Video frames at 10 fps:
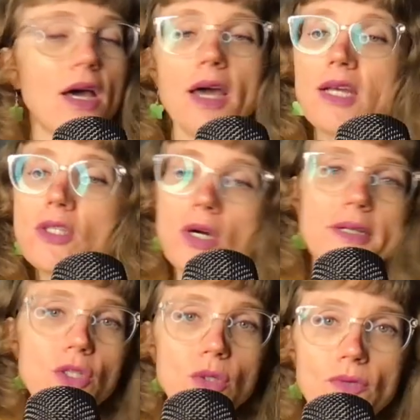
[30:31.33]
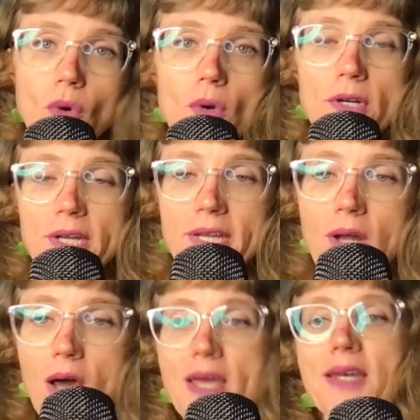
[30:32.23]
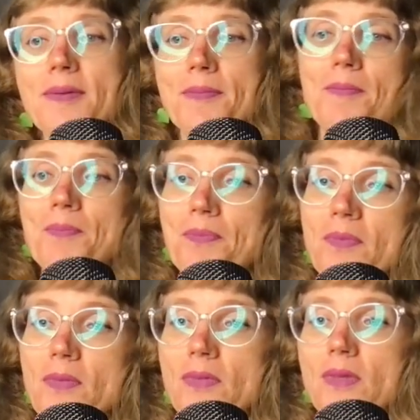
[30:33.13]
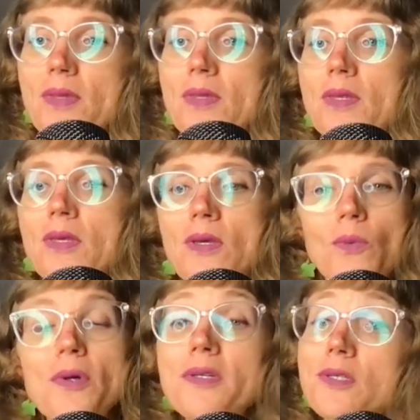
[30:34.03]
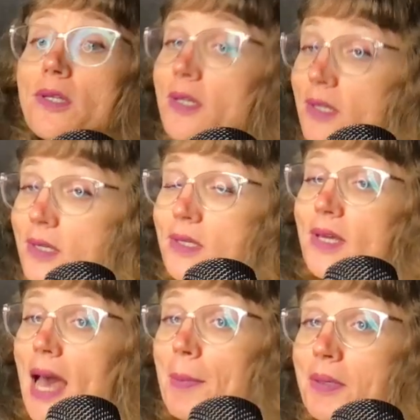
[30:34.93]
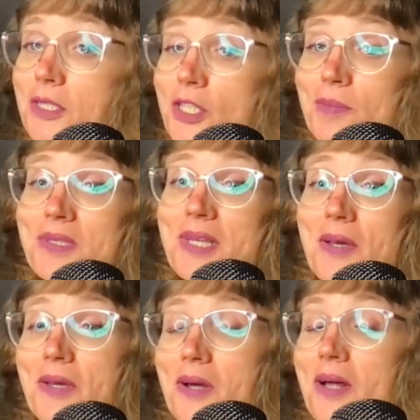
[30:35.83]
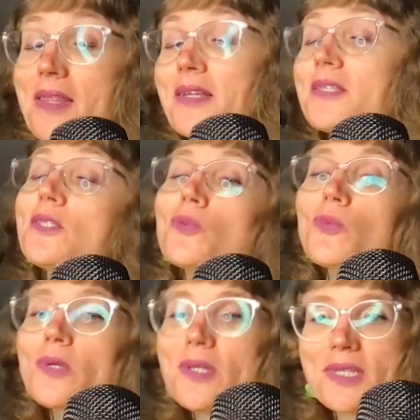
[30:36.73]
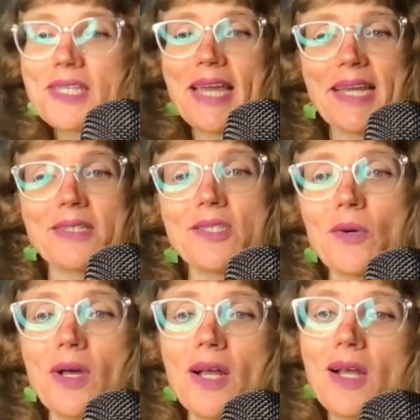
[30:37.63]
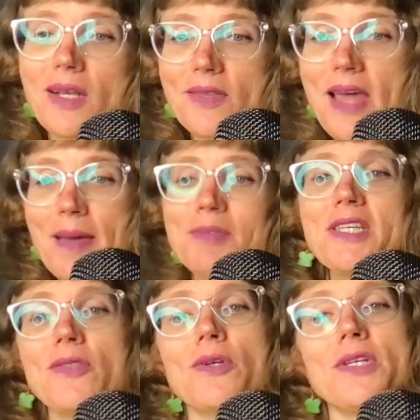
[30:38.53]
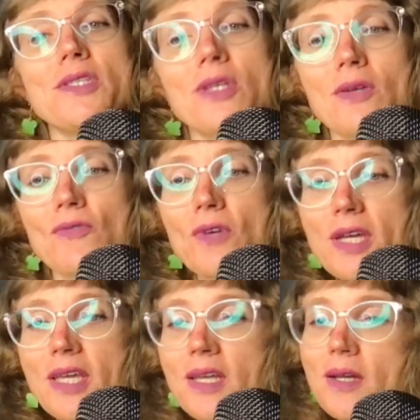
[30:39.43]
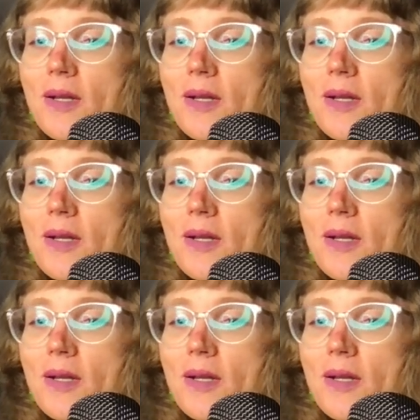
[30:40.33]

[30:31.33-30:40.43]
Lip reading: as long as you have coordinate on. We're going to start getting into the capital ships now, y'all. I think this is real exciting. So the MC-30 Assault Frigate,